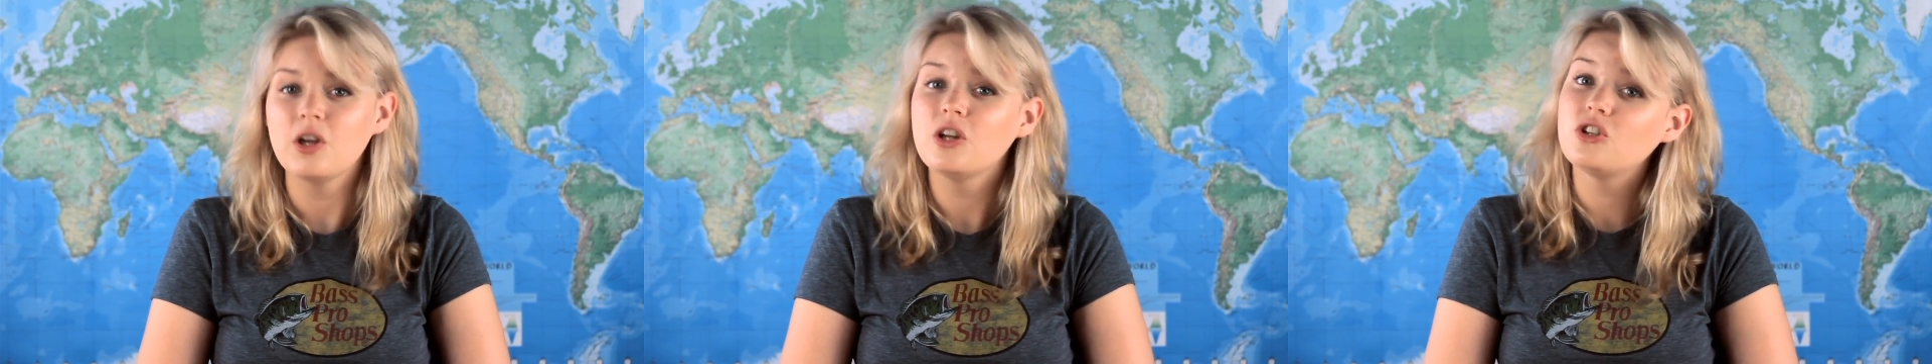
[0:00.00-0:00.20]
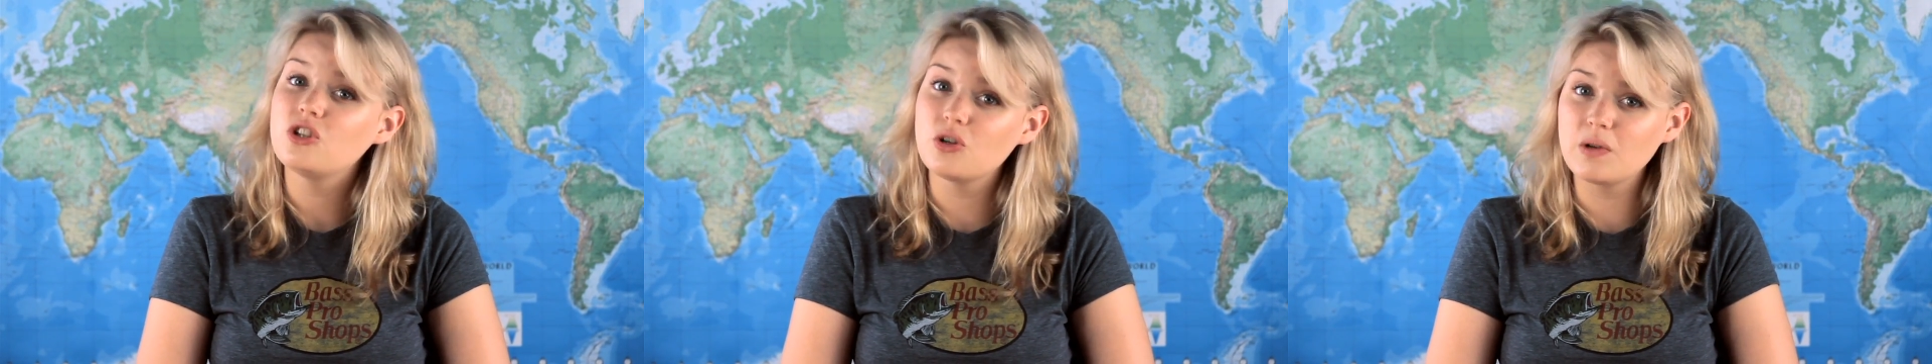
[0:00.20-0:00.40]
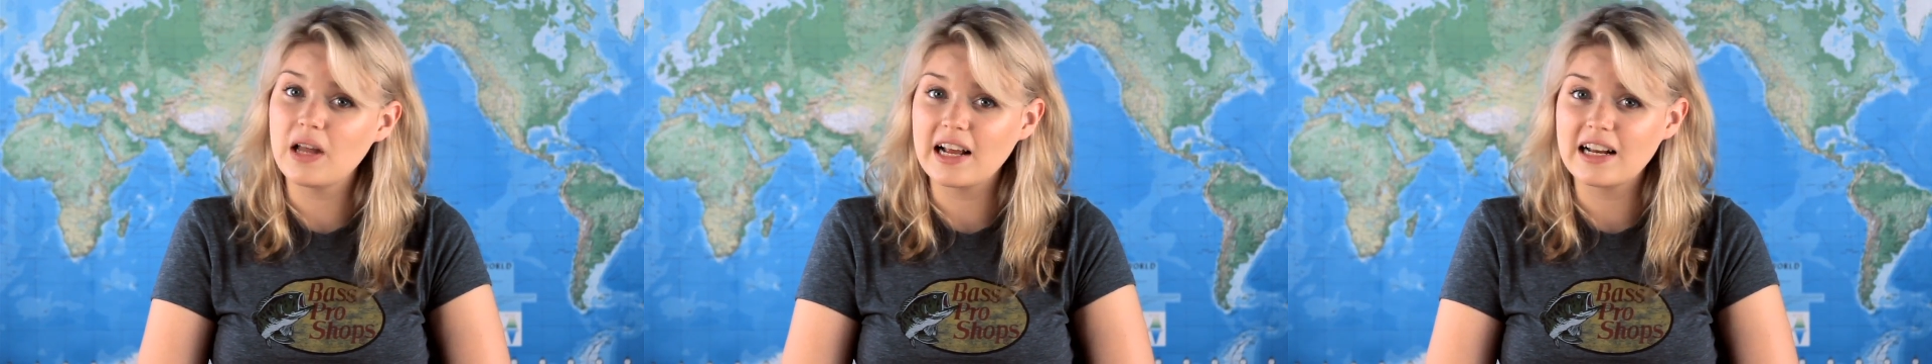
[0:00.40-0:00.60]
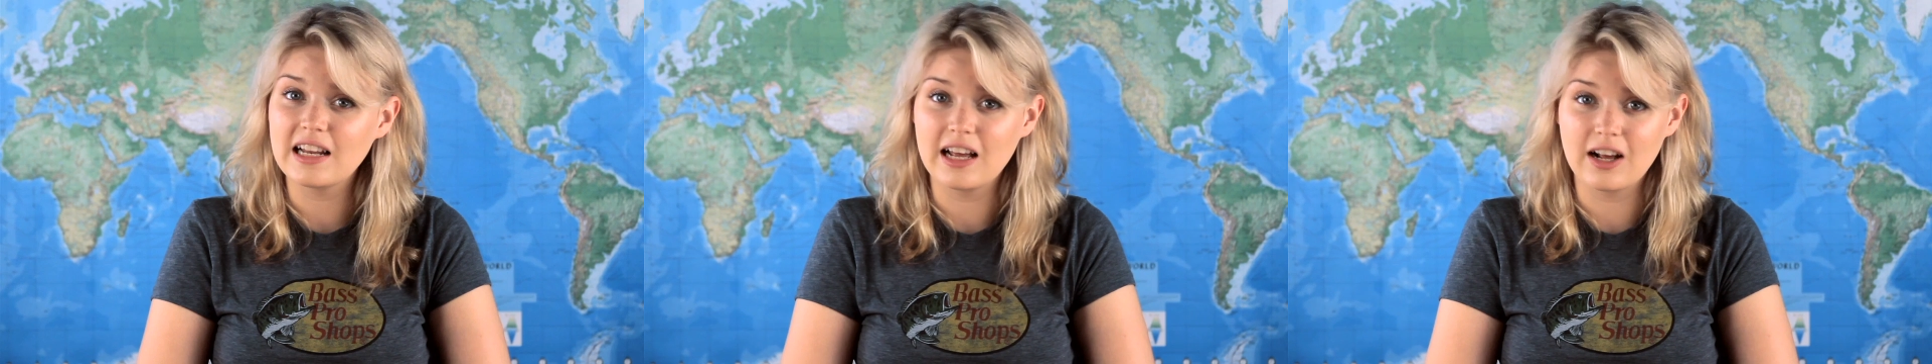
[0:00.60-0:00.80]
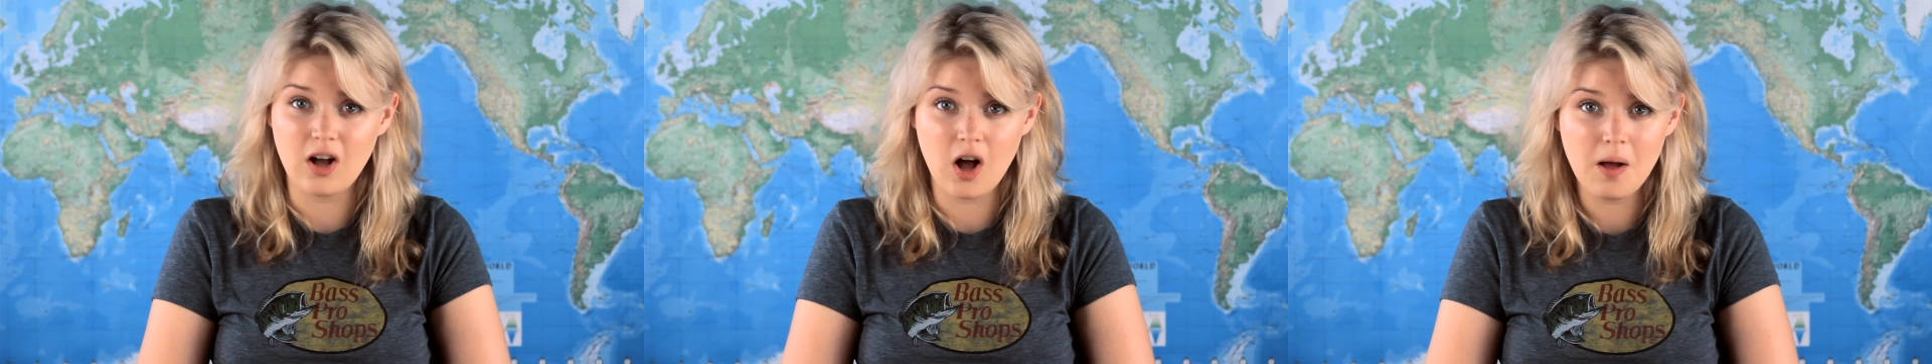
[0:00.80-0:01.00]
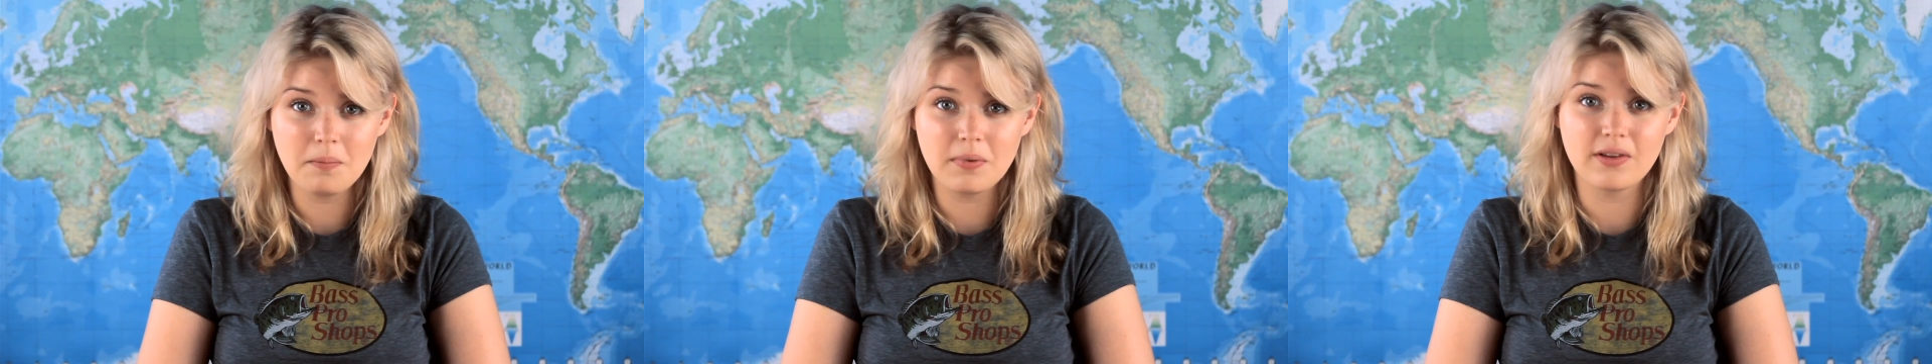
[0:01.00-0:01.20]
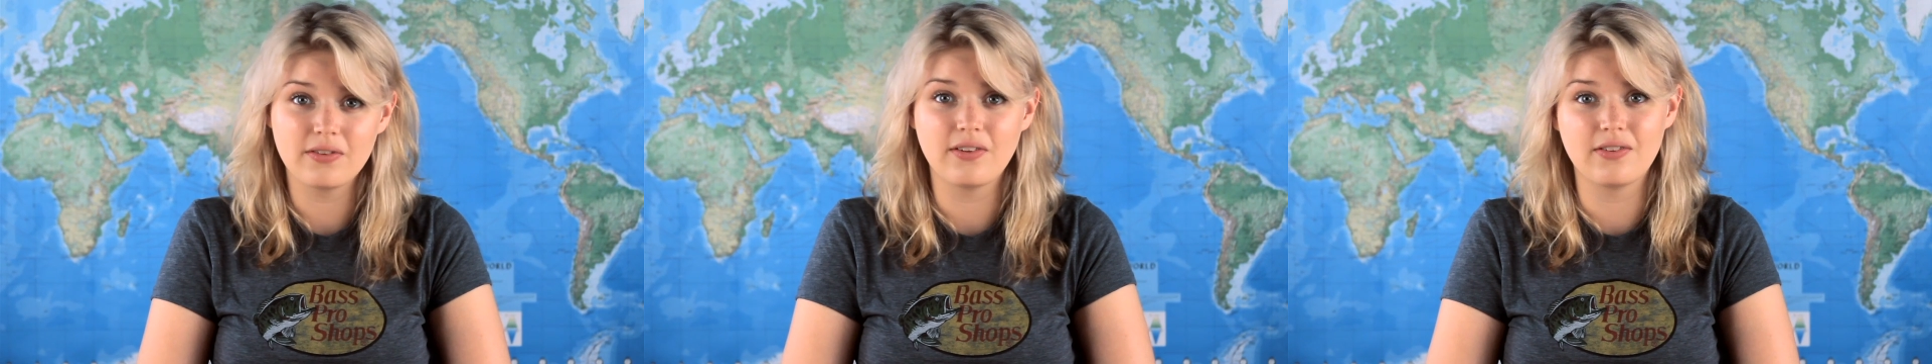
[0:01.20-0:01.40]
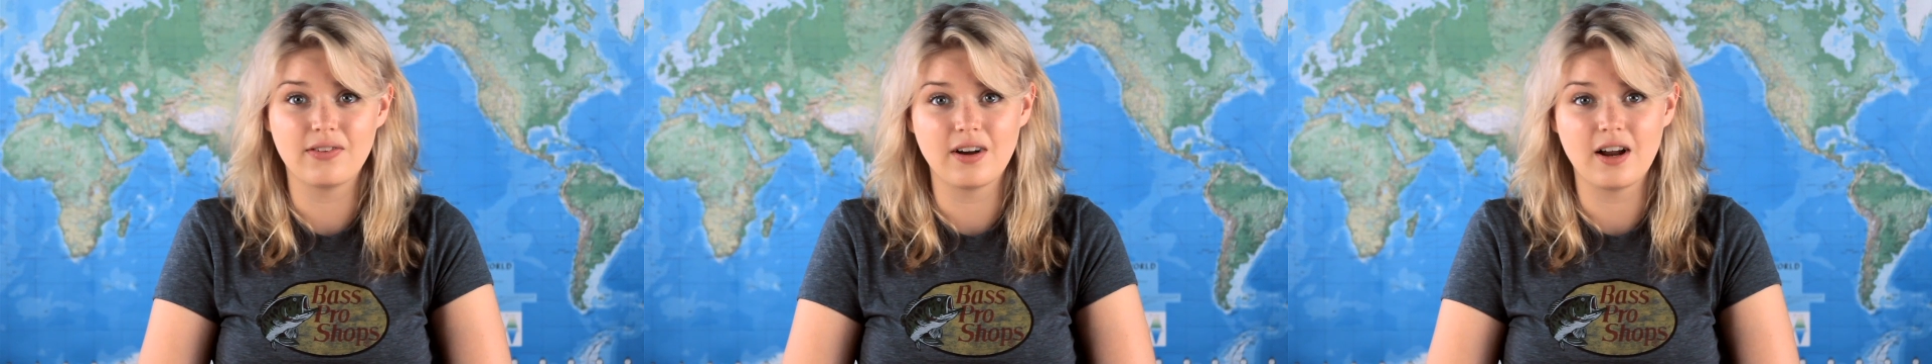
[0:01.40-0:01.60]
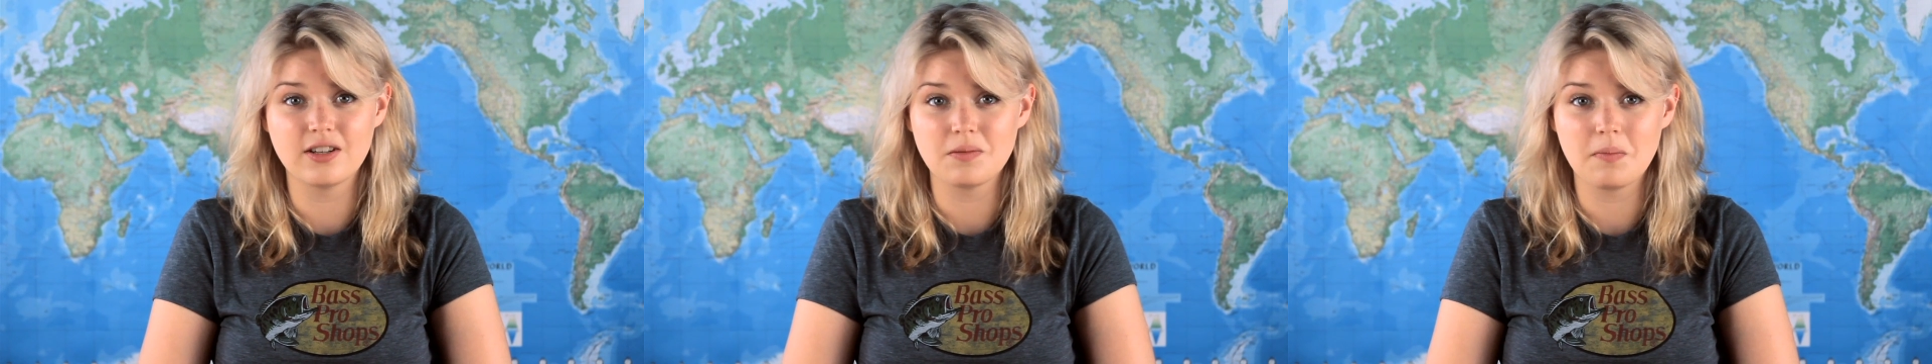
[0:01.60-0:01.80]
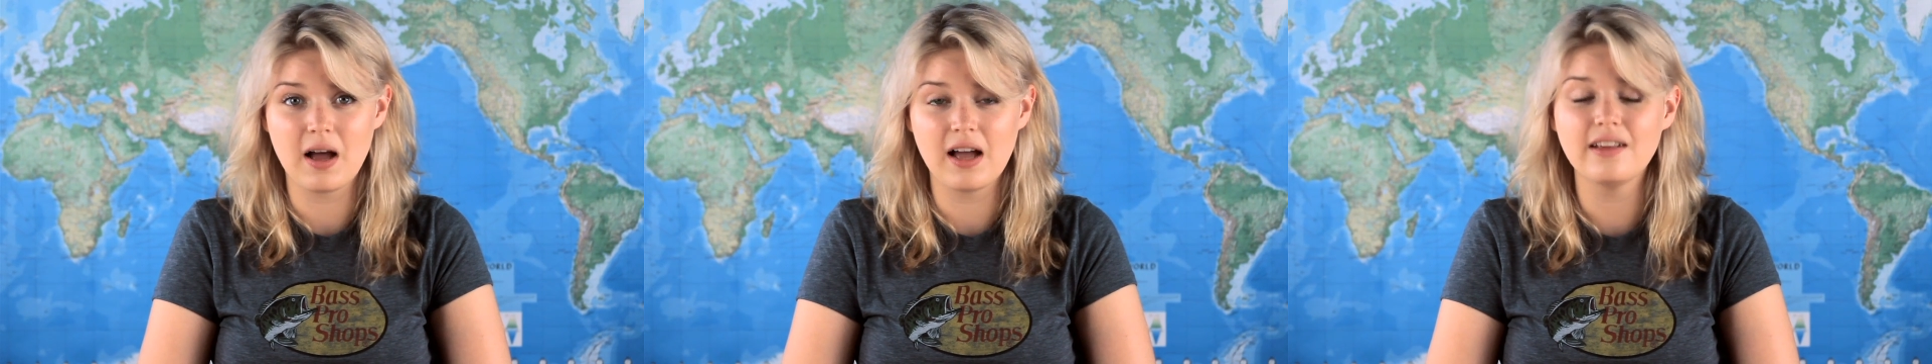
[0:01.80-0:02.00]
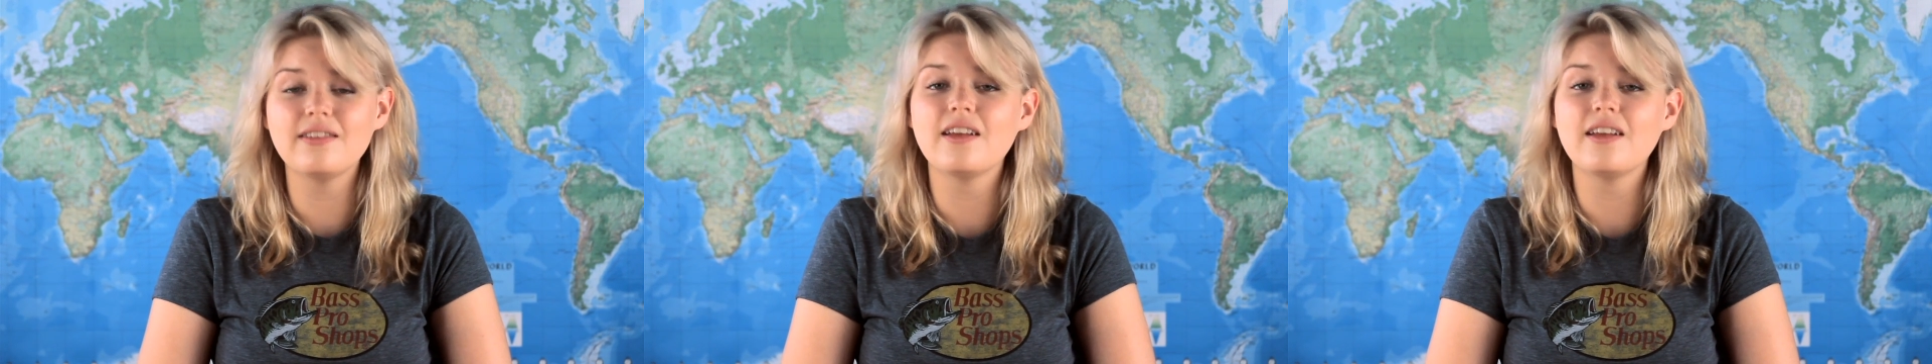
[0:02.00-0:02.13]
Two likely accomplices in our demise